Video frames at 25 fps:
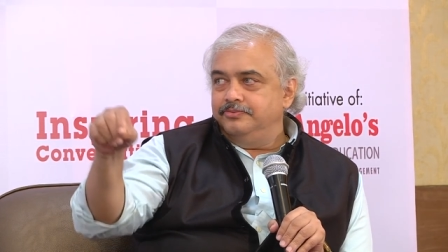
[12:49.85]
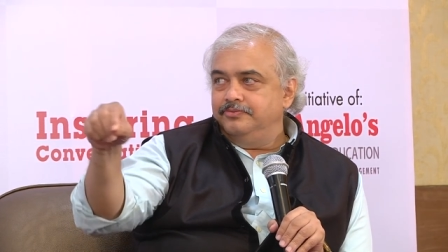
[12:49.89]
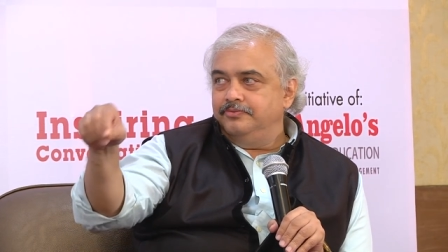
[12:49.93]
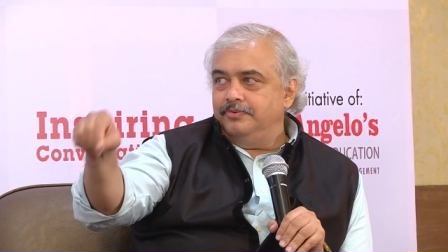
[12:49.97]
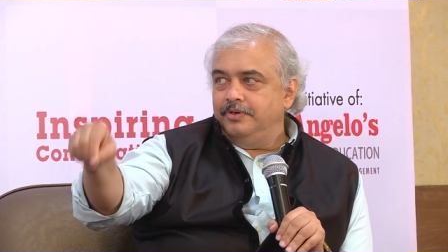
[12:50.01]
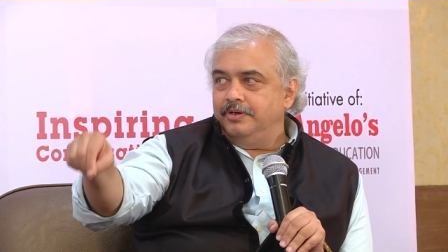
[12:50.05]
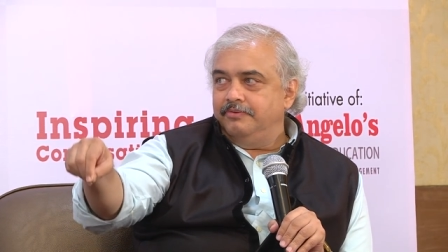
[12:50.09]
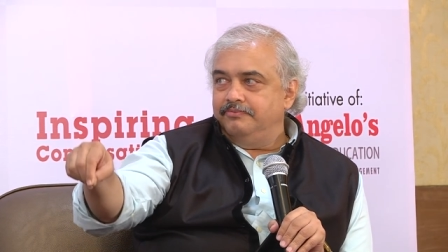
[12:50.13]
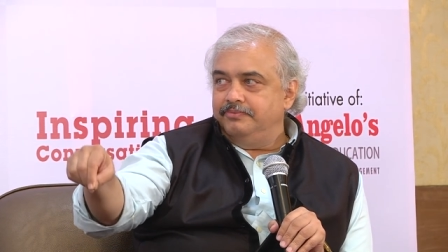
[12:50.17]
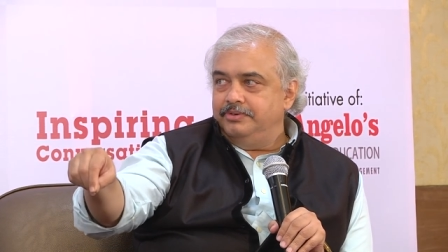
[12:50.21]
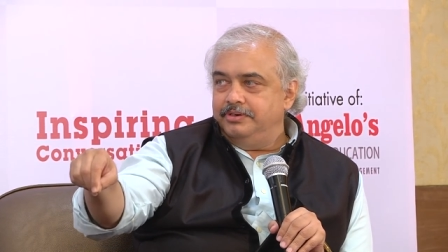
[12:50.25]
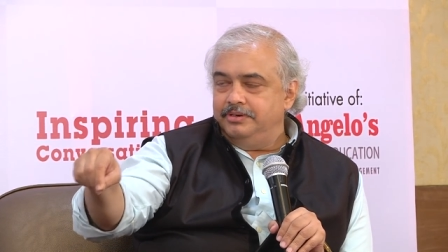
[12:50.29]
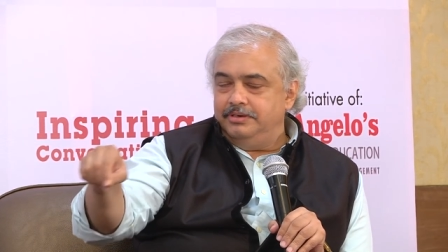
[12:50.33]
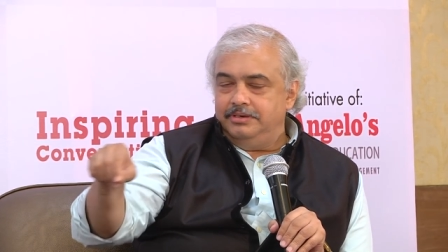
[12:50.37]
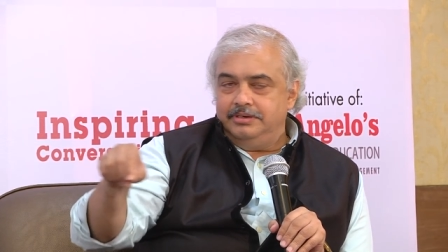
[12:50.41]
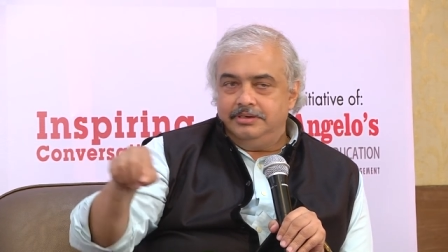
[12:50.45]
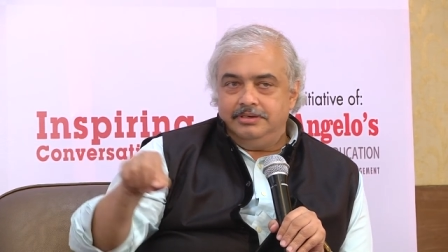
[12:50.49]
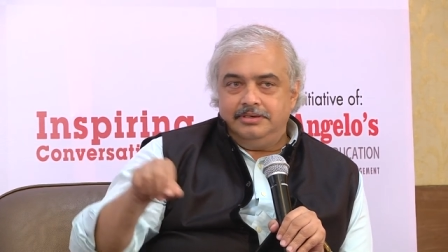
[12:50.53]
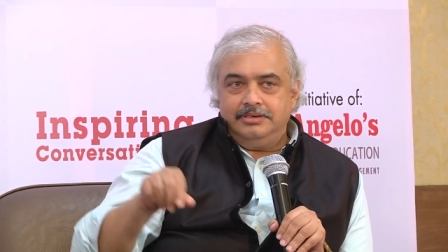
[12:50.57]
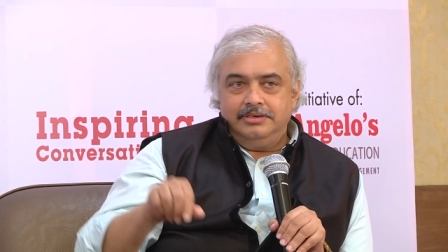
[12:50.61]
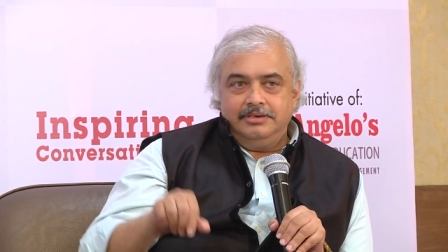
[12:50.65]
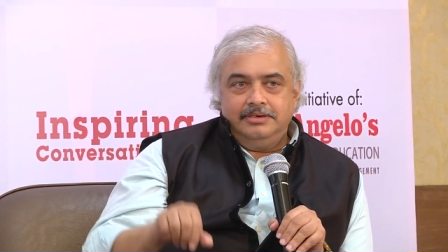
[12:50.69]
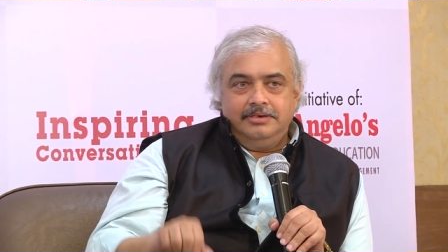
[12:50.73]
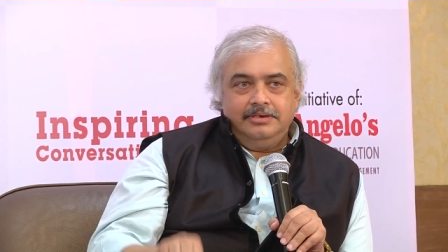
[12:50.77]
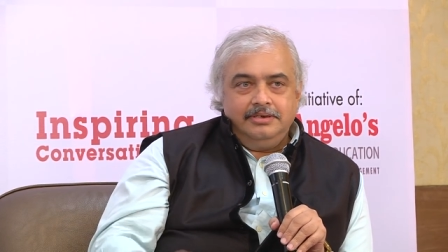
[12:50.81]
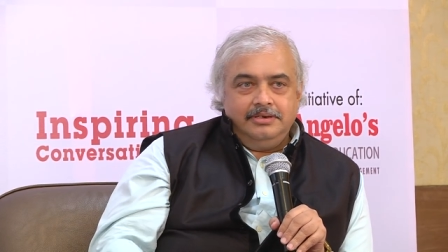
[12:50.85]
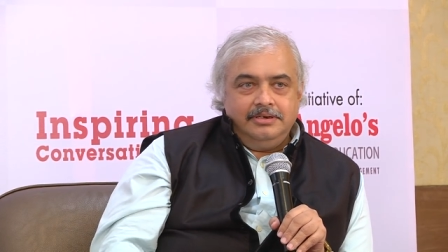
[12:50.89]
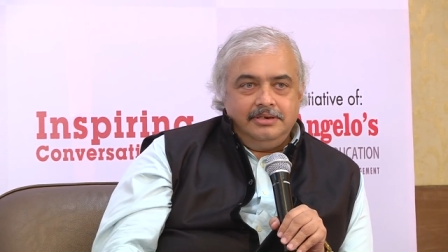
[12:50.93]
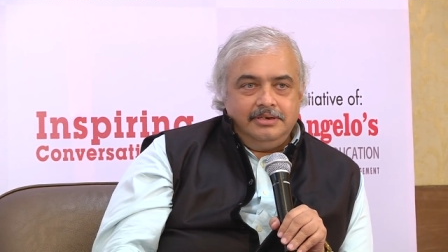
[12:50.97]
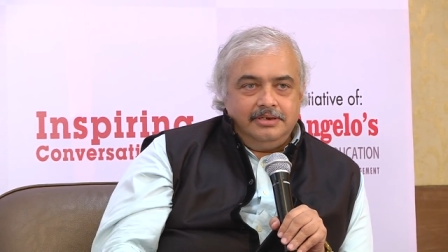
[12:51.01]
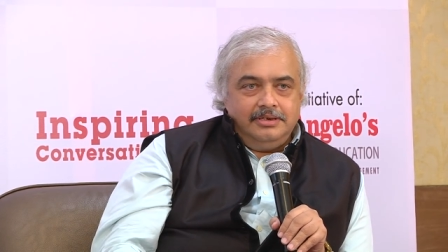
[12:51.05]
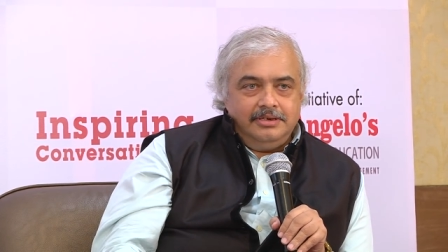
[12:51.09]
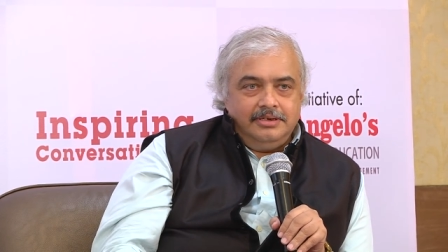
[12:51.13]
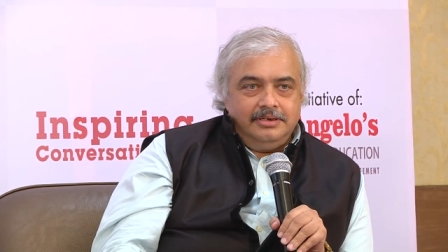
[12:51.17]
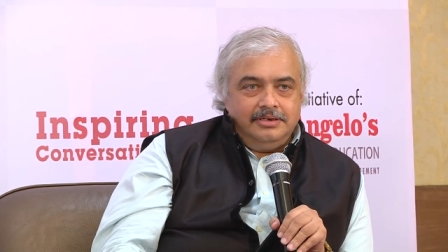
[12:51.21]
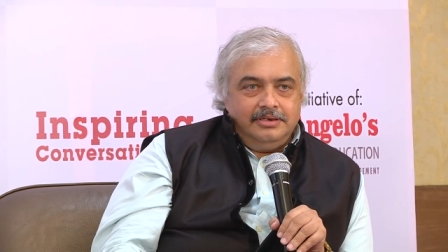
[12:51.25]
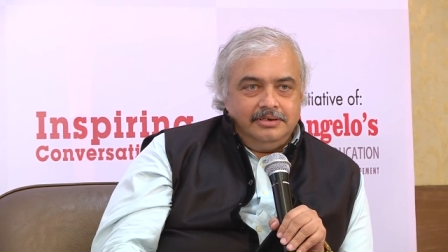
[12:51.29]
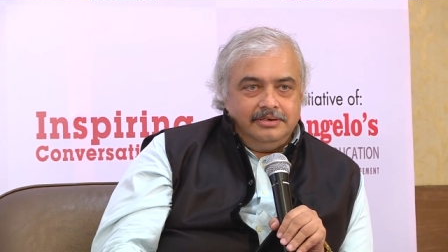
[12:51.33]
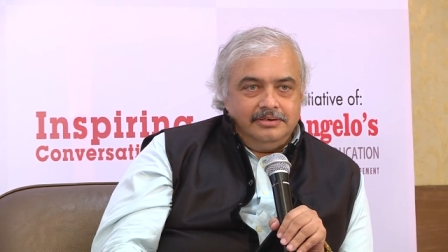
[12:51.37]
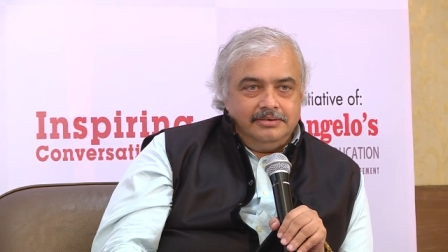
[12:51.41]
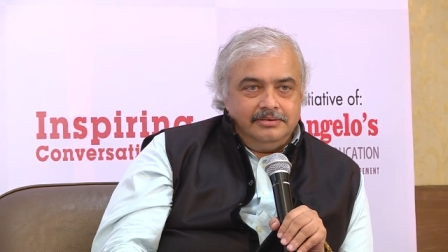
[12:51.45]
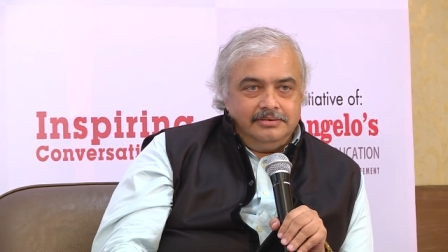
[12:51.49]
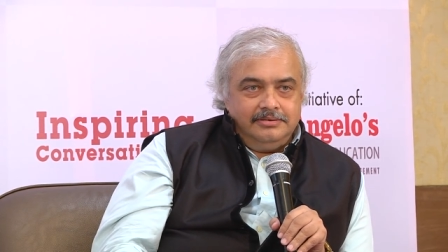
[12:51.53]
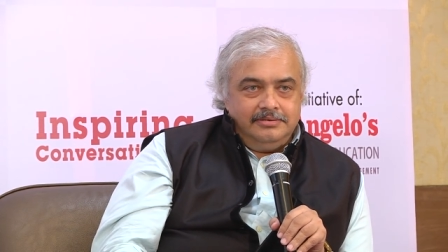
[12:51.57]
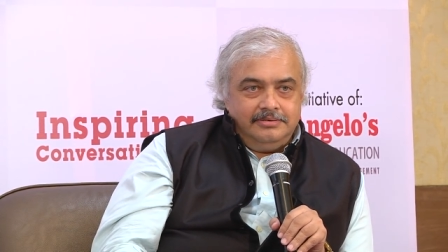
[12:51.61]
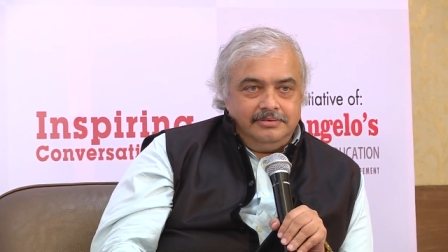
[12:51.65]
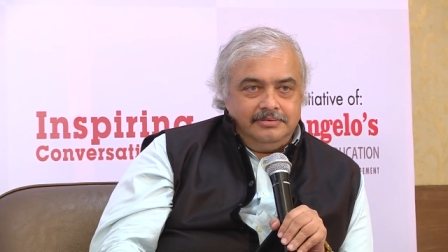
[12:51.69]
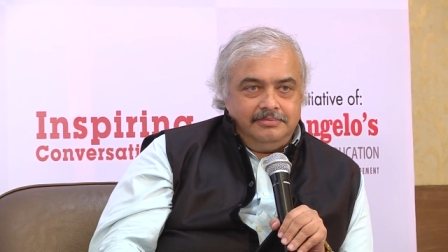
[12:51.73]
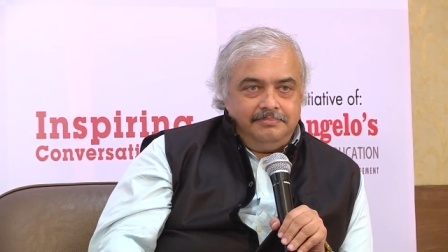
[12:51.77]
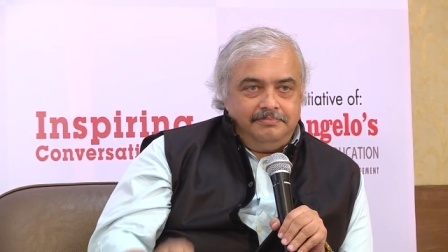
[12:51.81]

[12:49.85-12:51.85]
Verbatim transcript: one of the uh,